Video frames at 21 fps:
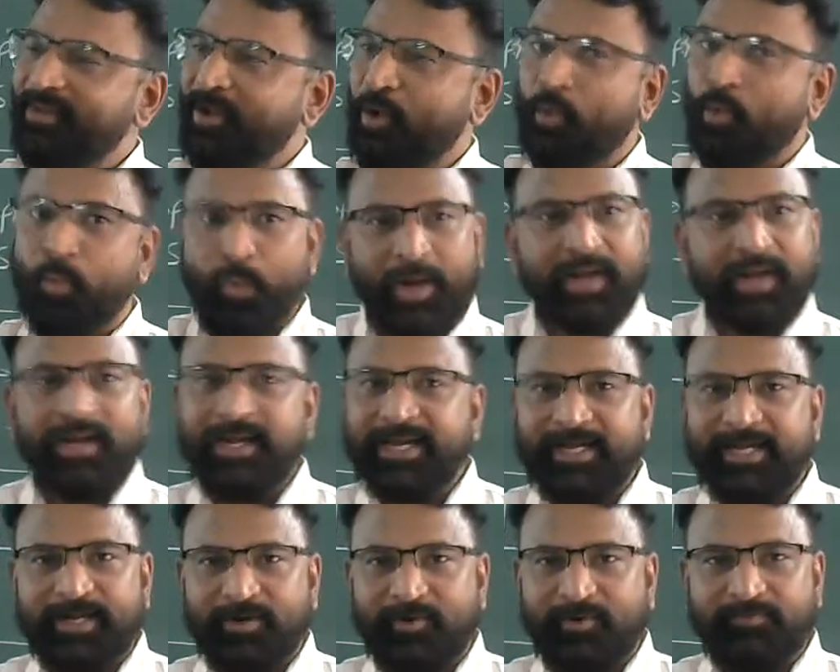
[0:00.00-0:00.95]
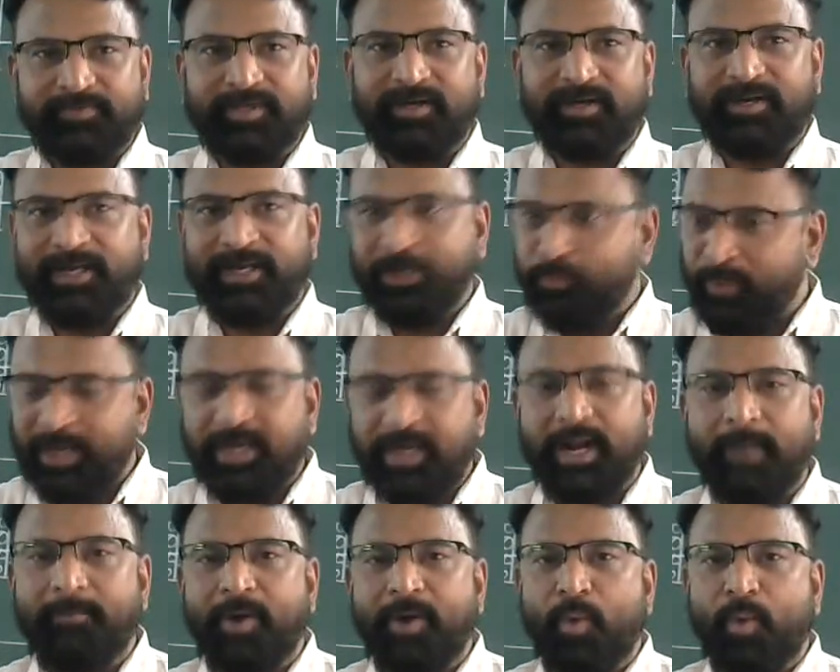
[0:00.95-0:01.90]
1 liter of the liquid
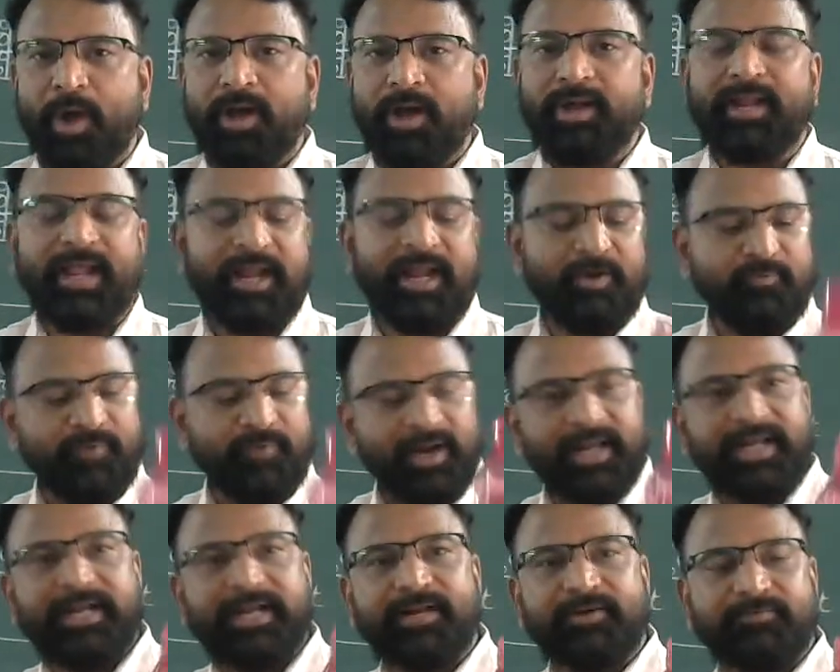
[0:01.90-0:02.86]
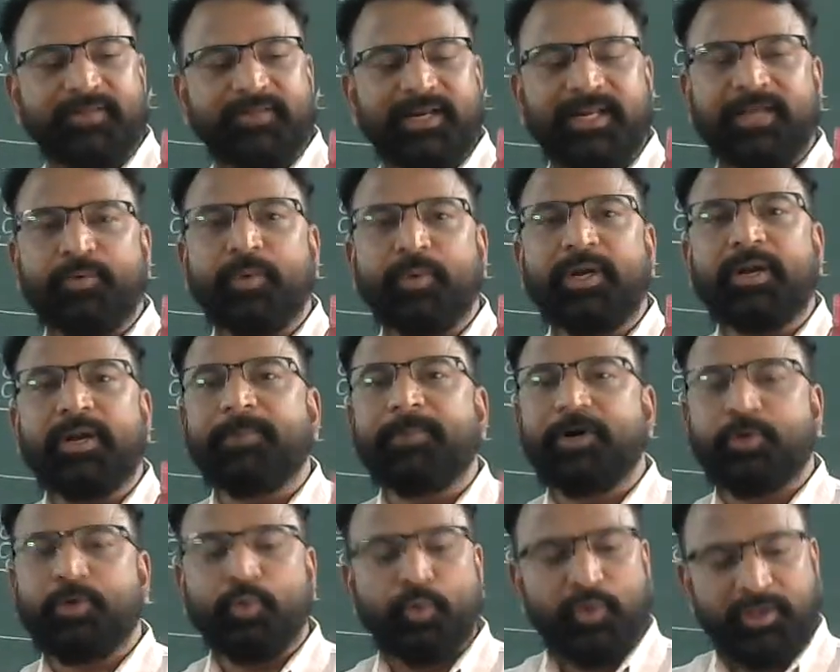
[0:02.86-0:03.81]
number 1 and 1 liter of the liquid
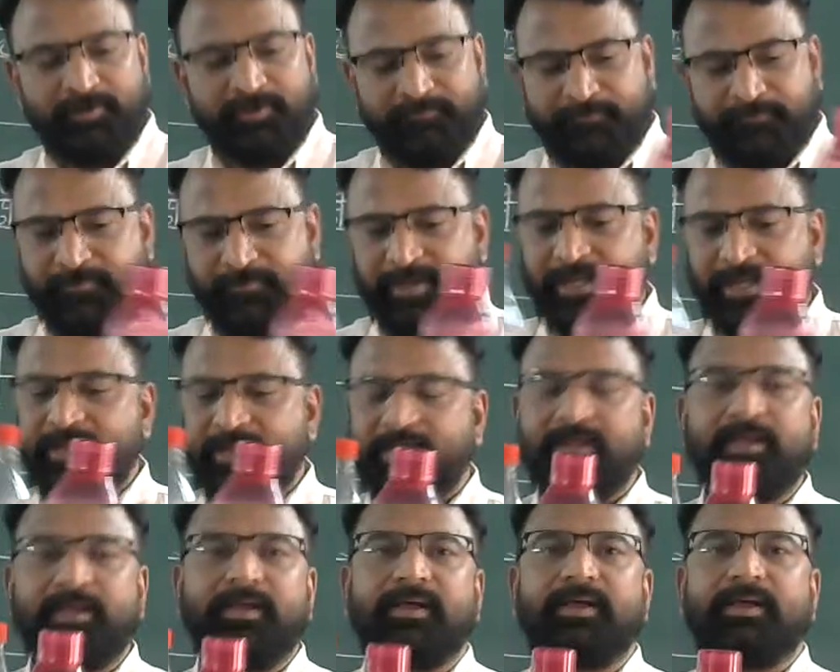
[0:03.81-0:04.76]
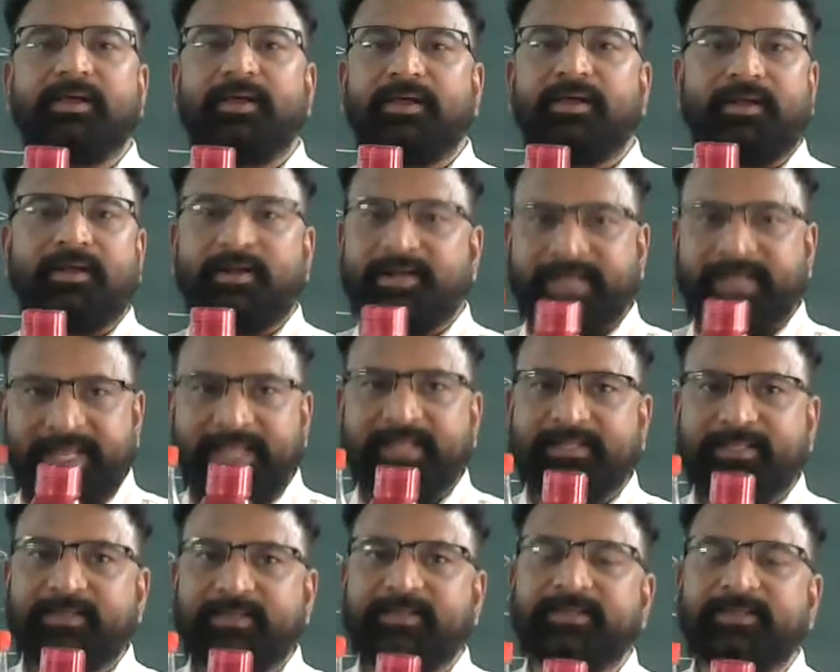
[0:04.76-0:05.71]
number 2, if we
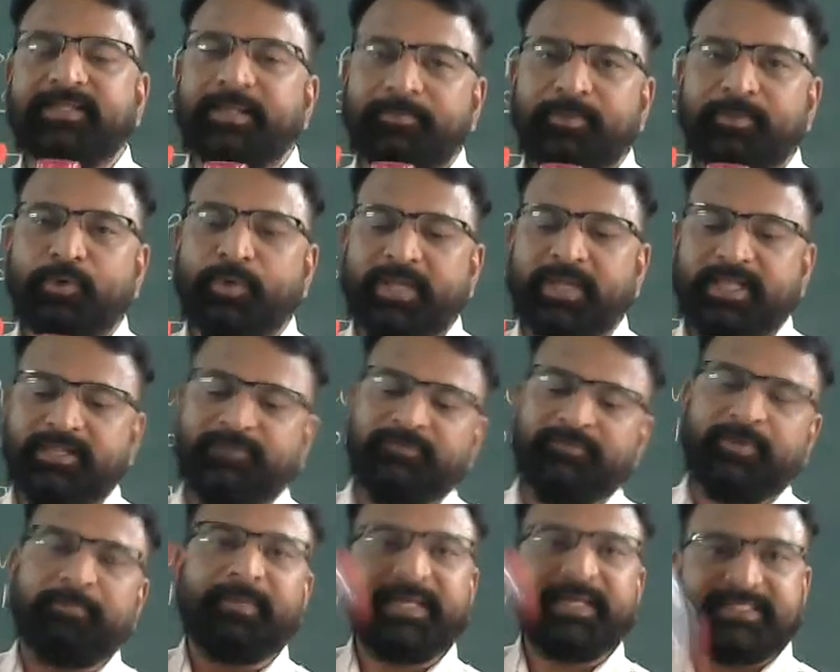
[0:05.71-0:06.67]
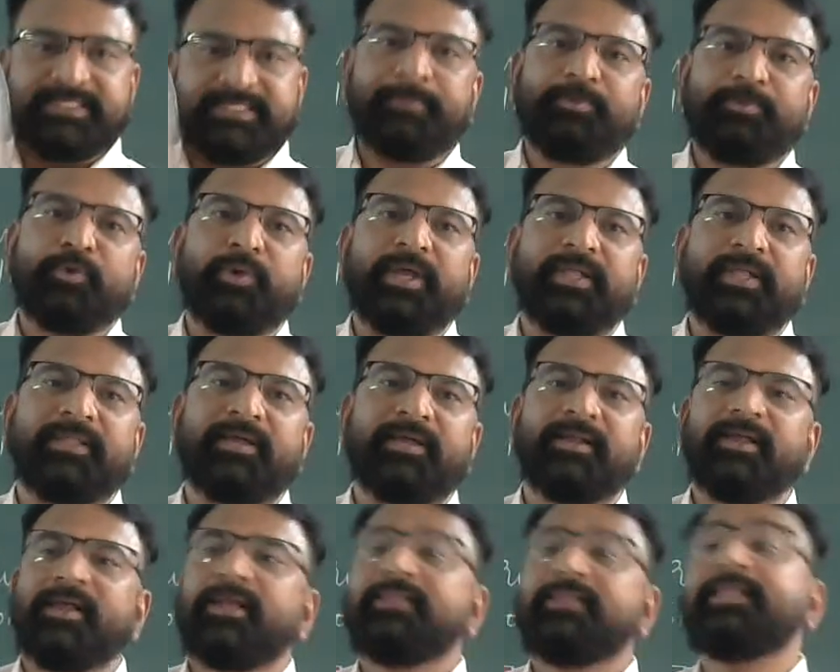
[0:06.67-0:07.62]
take them together, we mix them
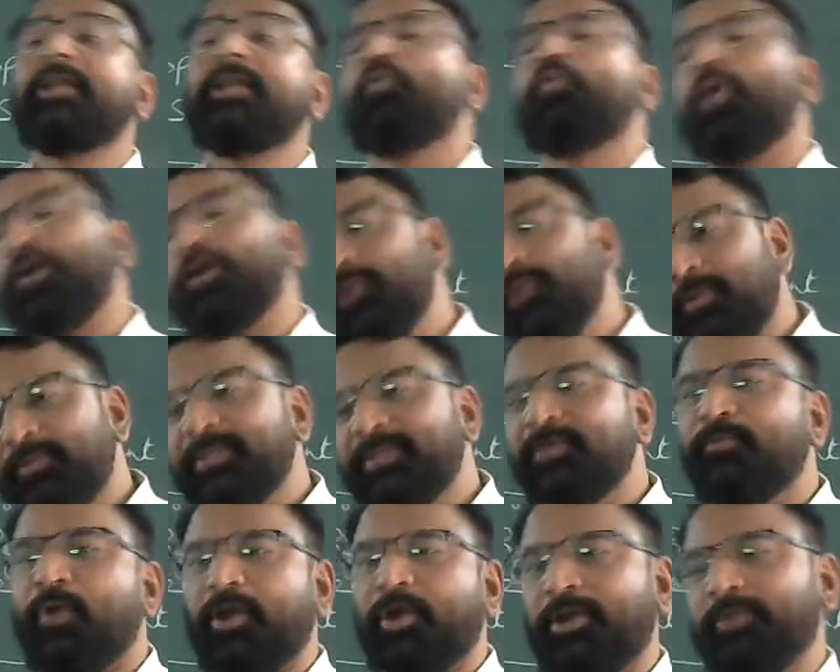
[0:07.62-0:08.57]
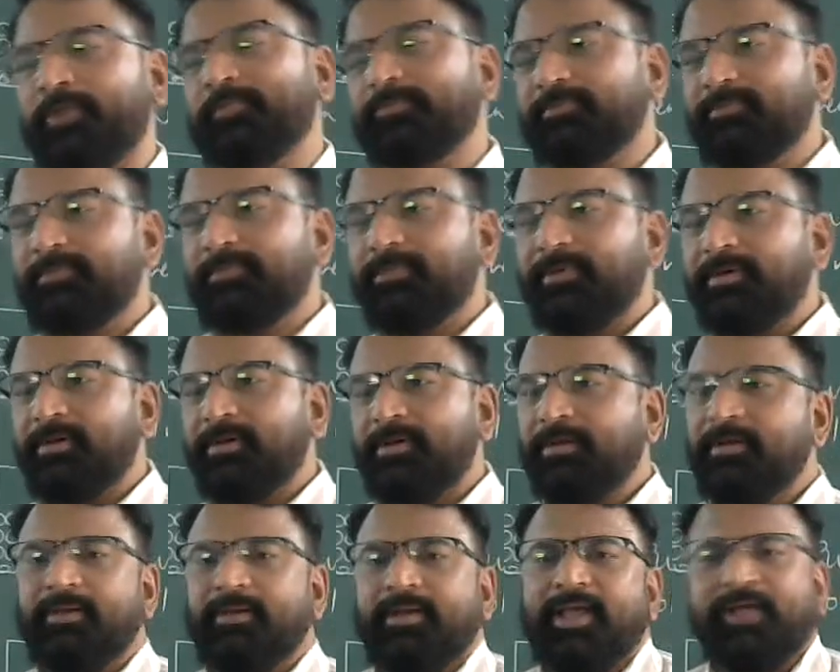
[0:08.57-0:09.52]
together, then what will be the volume?
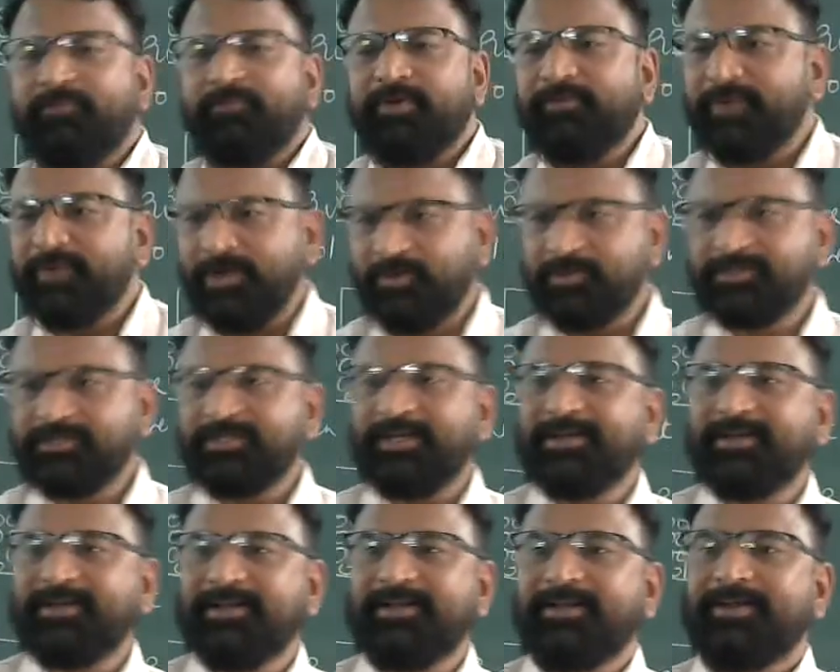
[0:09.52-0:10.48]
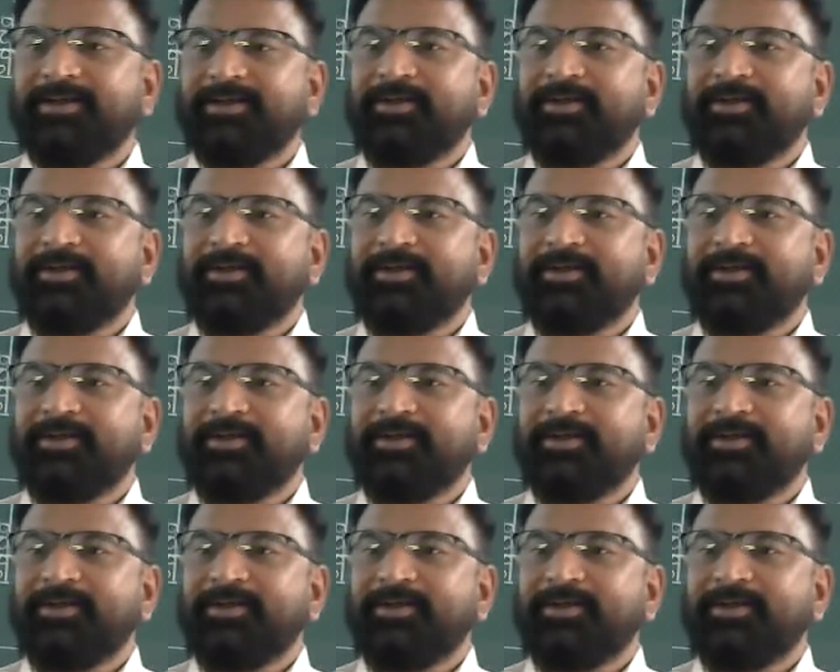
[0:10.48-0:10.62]
Everyone knows that.